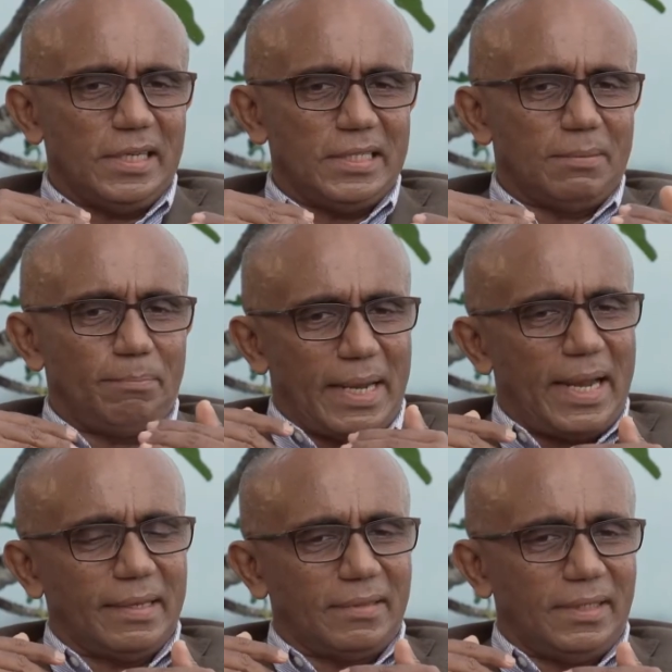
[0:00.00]
is a
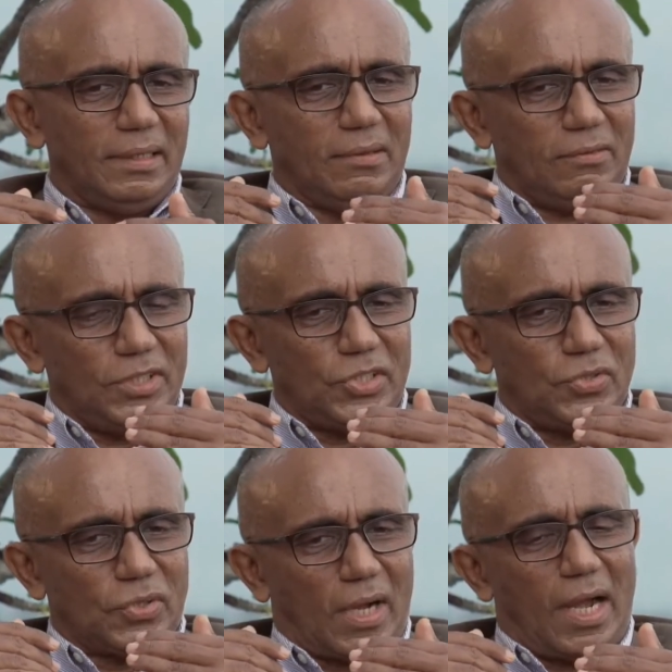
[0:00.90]
bad thing which
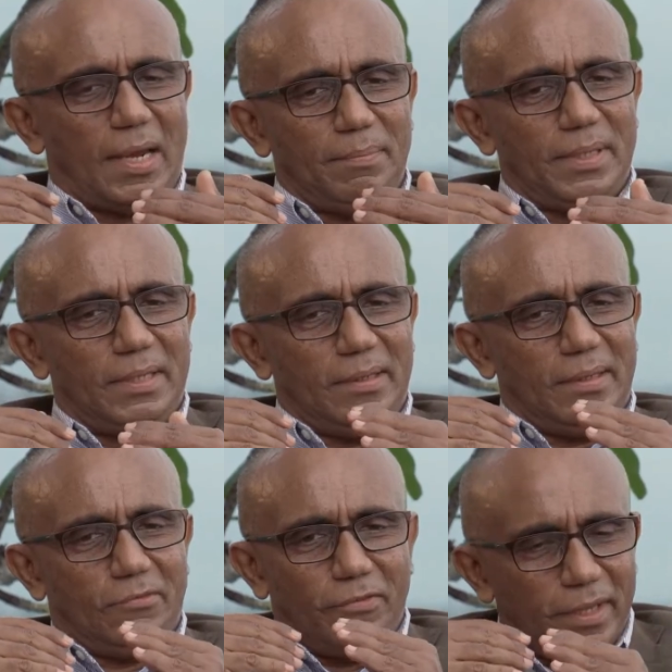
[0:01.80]
you can't be
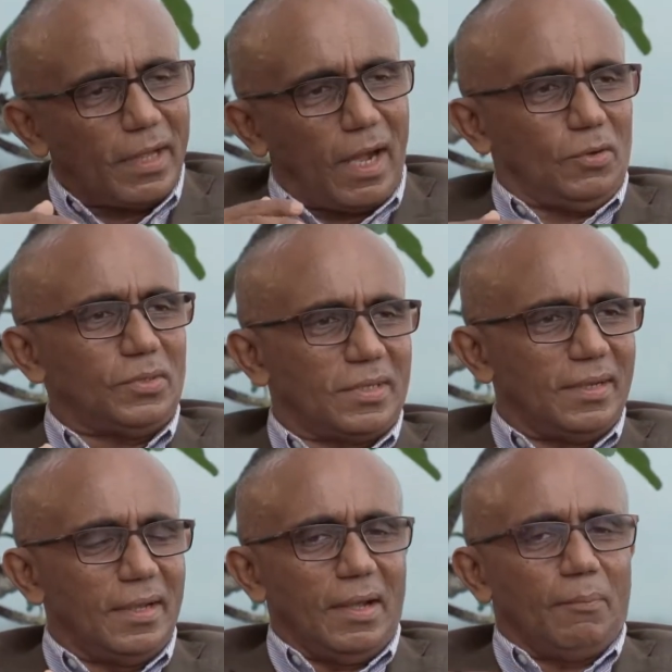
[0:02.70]
without,
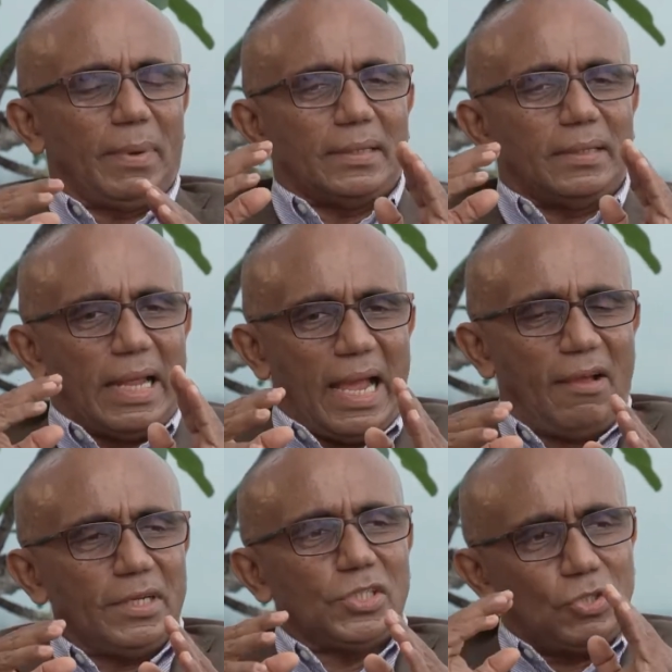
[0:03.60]
but having